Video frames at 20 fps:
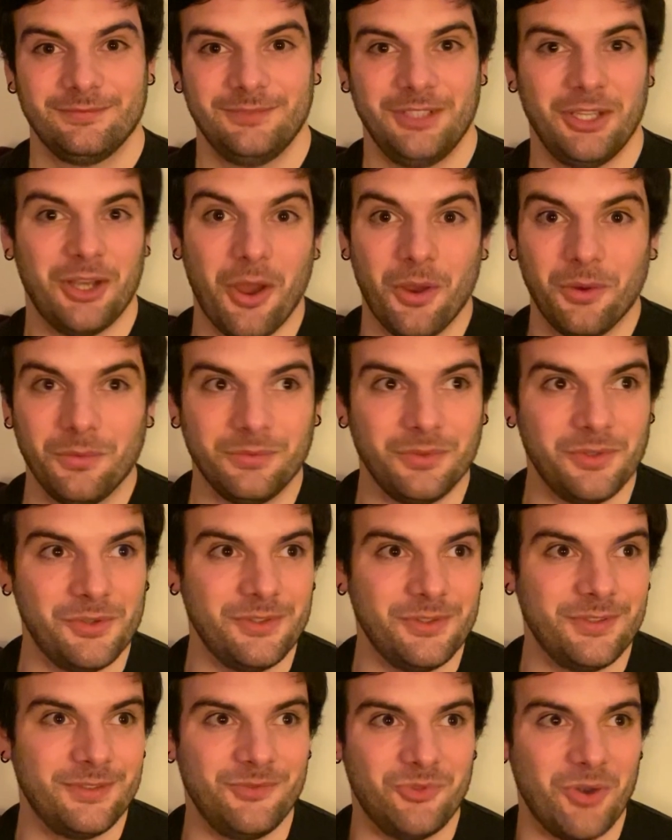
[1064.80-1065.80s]
You know,
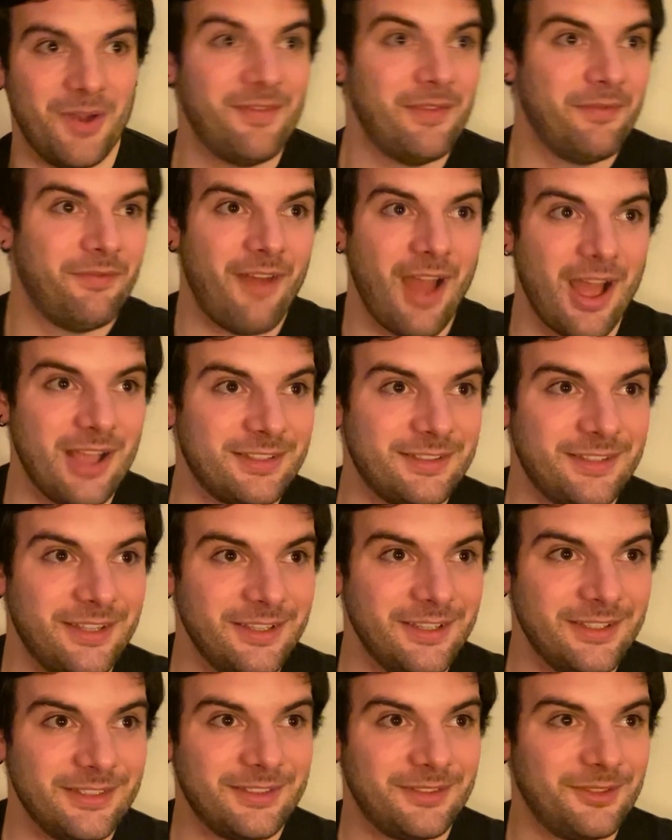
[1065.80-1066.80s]
who's driven
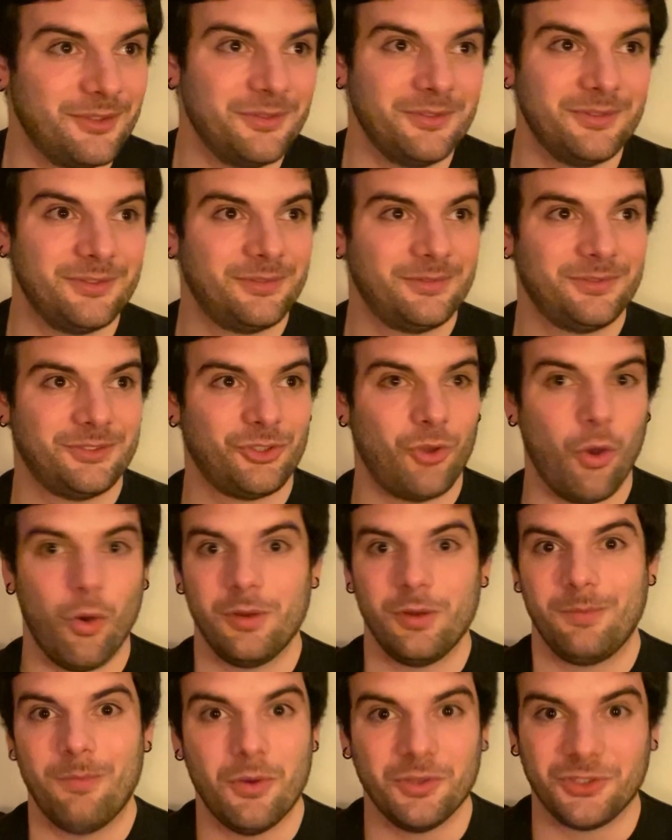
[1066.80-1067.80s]
fastest, who's
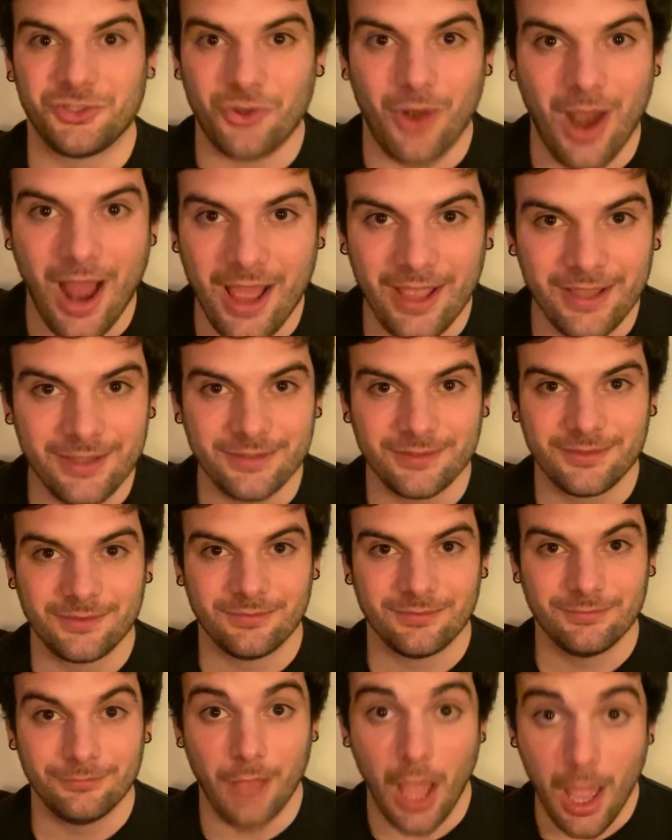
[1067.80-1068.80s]
scored most tries,
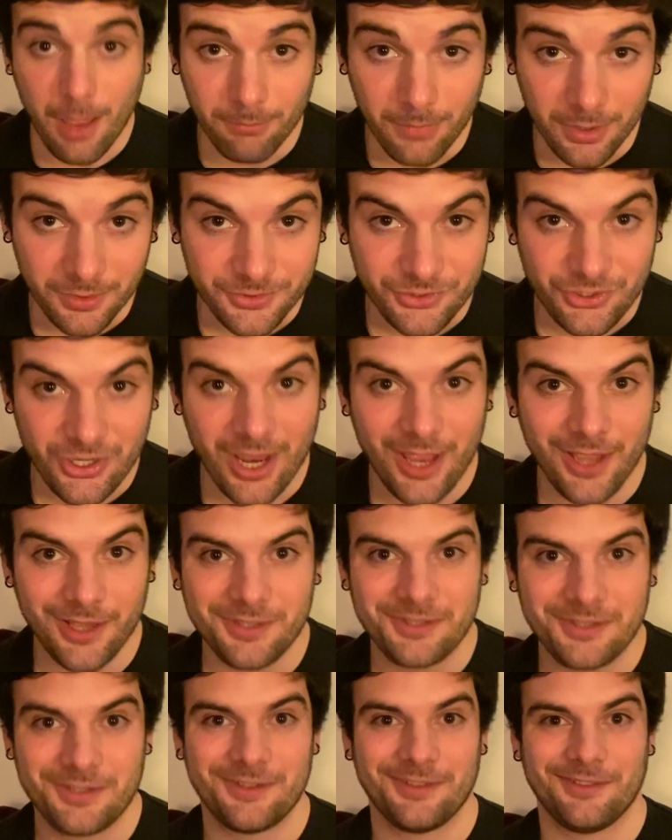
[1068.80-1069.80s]
uh, most checks.